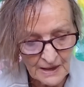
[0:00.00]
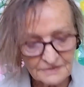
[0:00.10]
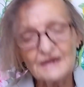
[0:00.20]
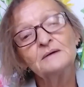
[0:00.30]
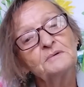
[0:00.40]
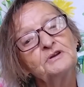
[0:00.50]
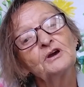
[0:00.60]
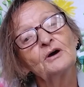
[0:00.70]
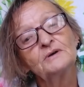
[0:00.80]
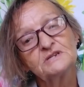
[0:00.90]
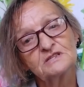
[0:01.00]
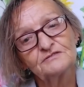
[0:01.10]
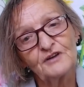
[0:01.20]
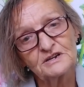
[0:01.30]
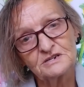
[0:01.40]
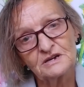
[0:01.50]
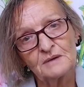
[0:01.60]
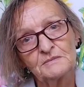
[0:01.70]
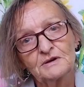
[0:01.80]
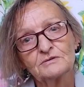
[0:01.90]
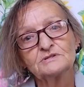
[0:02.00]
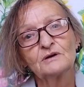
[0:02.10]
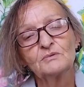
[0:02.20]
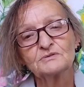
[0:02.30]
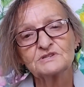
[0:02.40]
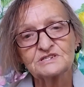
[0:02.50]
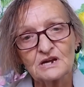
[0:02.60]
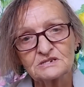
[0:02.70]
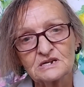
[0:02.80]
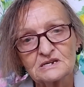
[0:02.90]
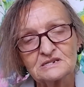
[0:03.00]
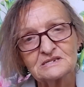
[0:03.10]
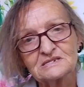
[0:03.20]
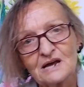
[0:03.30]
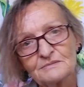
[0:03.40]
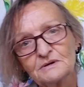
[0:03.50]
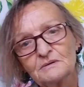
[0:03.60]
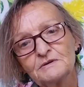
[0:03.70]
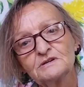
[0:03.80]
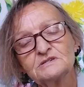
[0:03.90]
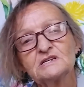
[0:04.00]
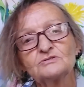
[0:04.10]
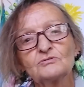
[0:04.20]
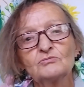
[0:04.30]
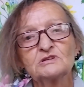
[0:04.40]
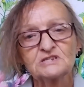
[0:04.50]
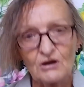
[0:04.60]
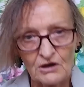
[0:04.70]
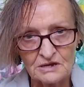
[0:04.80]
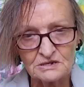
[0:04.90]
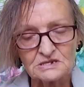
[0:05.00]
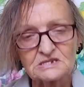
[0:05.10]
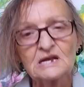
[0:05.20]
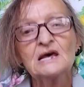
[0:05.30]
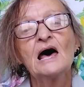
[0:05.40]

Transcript: Then I'm going to go into the phytochemicals, and I will stutter and stammer because it's all the science,